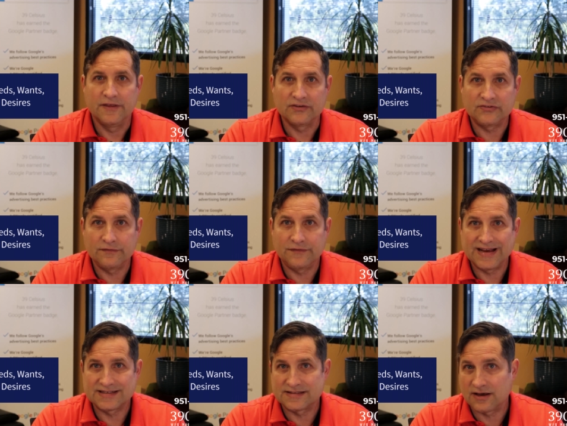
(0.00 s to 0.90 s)
This
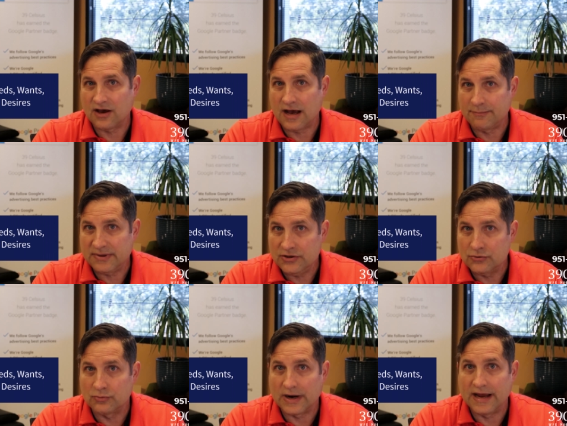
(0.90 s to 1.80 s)
affects the copy
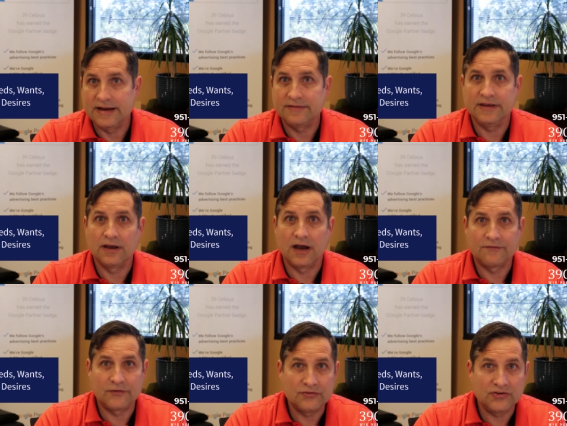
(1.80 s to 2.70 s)
you write, the
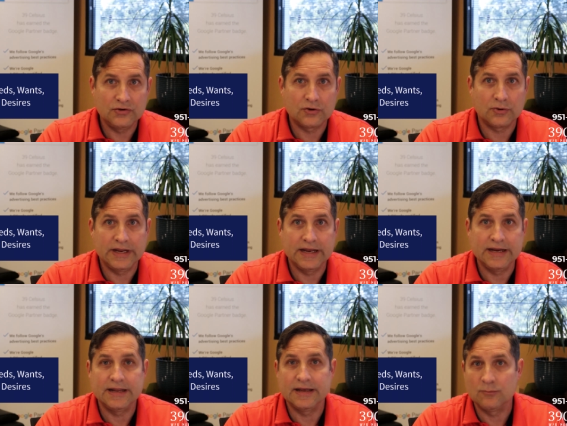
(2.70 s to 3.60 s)
offers you
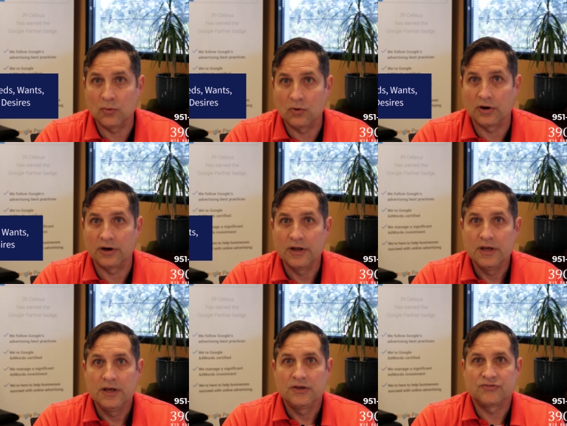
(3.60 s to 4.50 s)
create, and more.
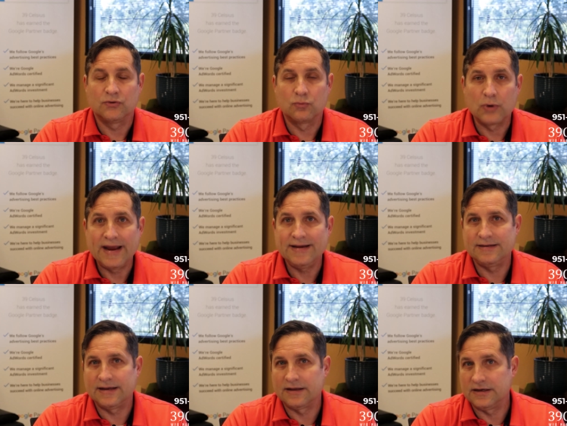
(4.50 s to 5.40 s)
So write
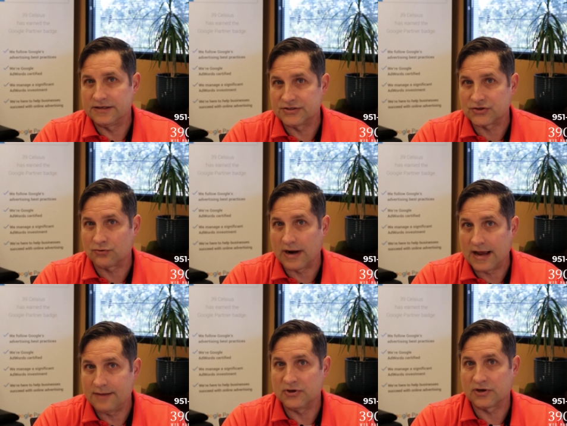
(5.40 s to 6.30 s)
down and
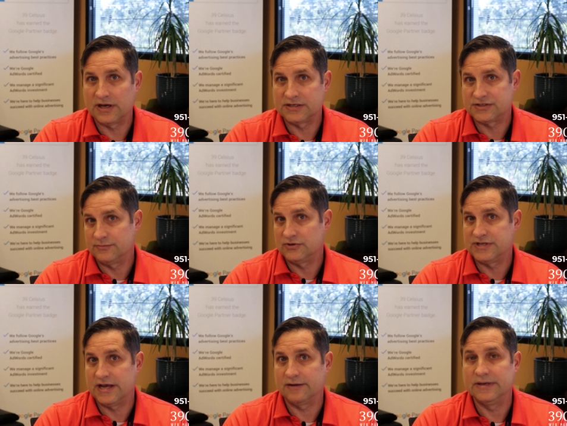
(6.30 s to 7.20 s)
describe your customer
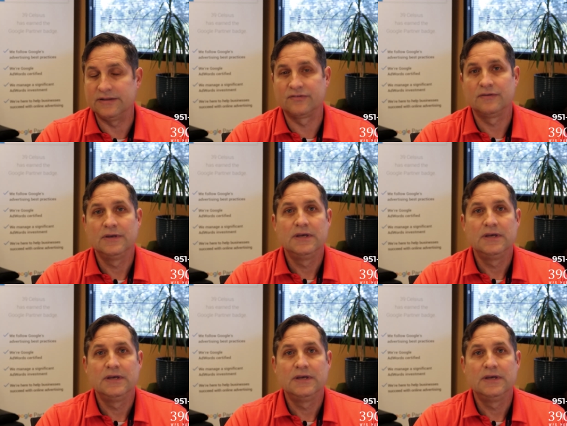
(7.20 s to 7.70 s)
segments.